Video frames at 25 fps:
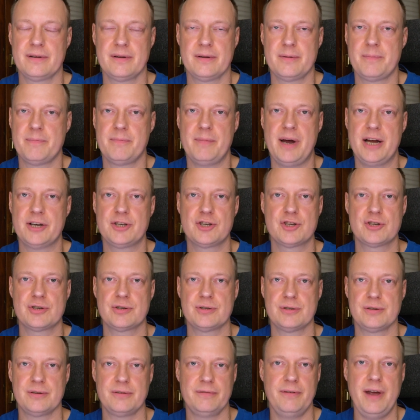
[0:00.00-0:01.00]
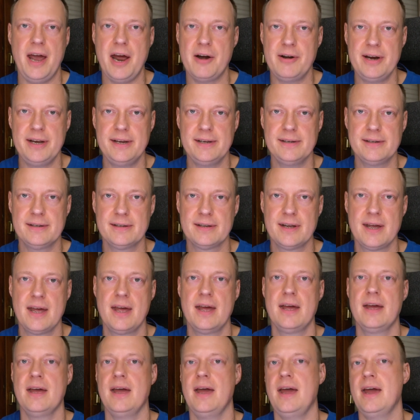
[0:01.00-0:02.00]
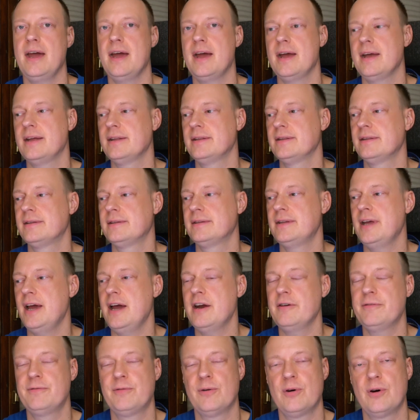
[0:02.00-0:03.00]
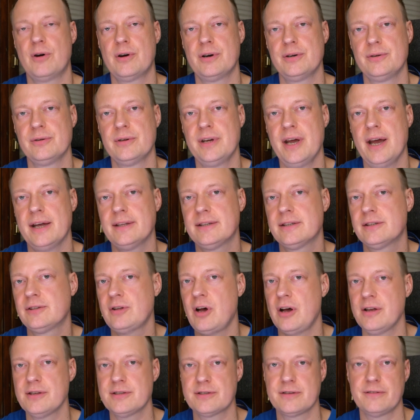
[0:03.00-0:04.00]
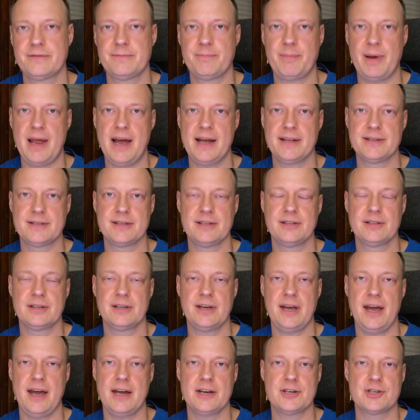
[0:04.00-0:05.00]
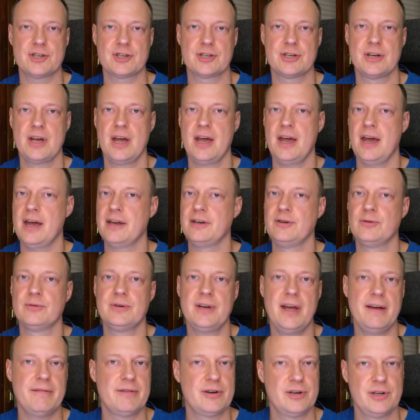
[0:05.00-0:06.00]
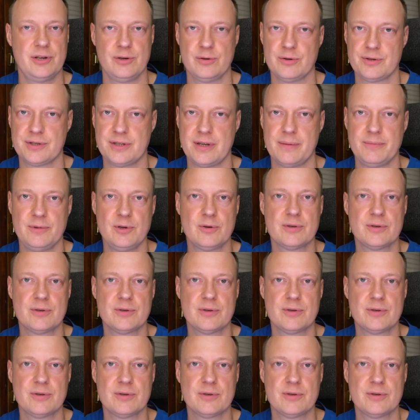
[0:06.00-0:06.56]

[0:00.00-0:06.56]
much vary, and therefore you get tons of plans in the cache and you never reuse them.